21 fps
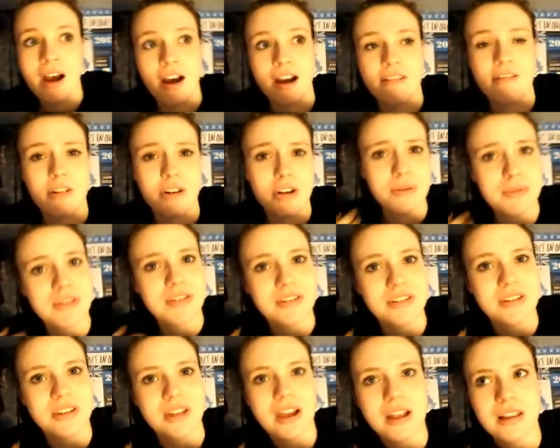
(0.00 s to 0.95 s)
I forgot to
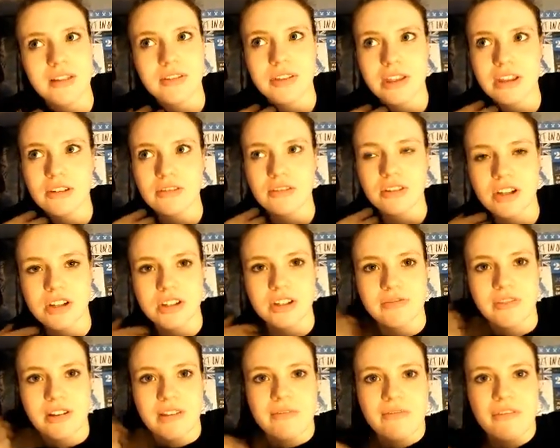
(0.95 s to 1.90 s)
mention that I love the
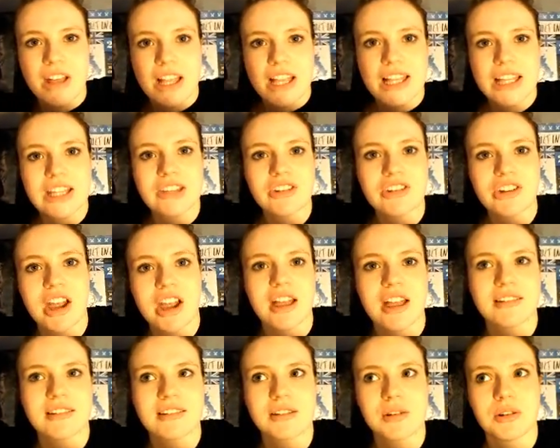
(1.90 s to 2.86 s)
introduction of Bella Lynch
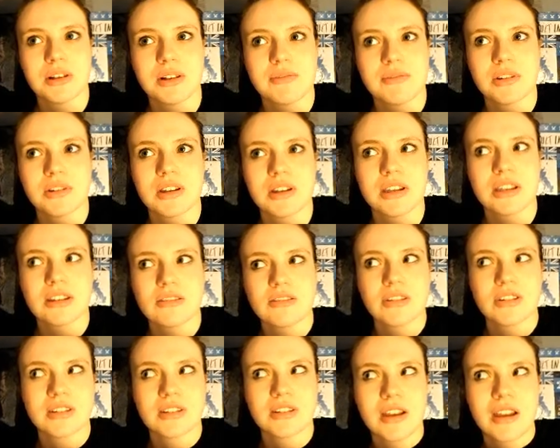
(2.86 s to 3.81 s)
as Lily Lovegood.
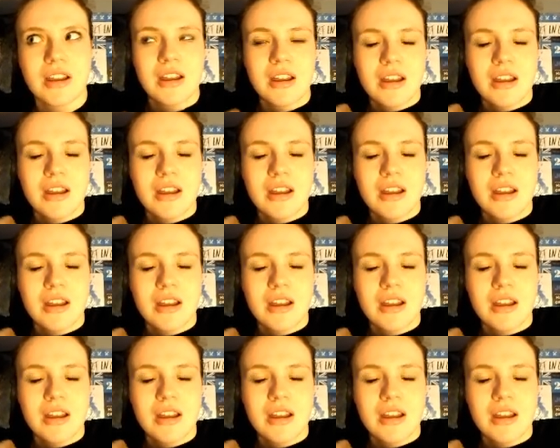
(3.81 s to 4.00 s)
It's just,